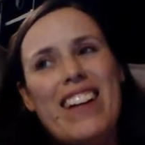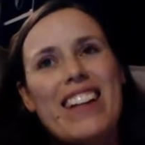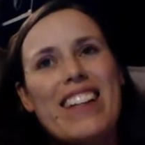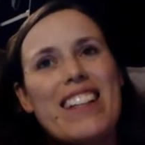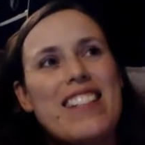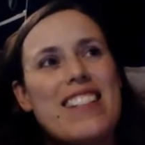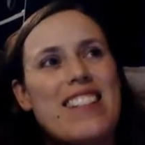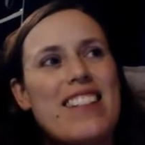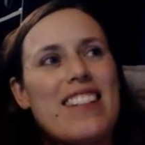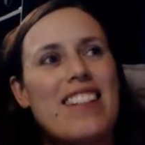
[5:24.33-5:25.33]
I guess
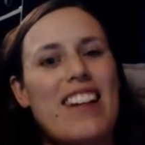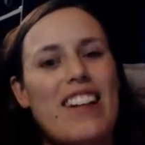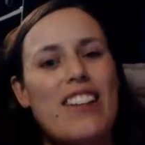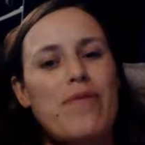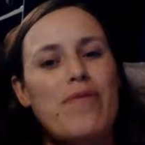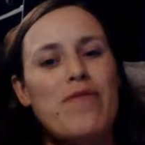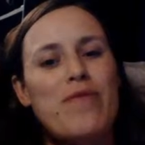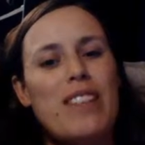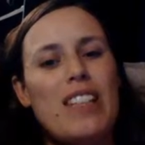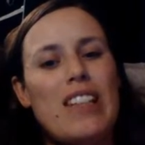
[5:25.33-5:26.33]
it's, yeah.
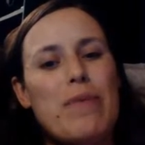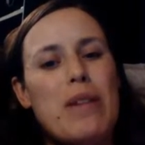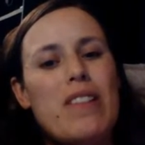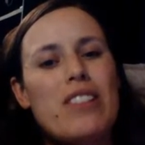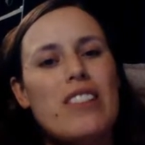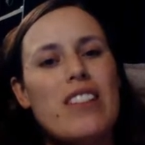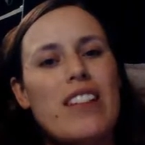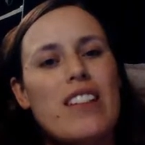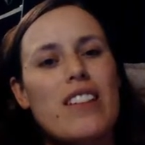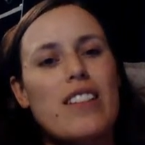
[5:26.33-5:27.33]
Maybe I'll just
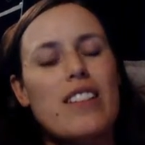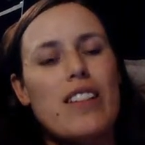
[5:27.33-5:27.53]
like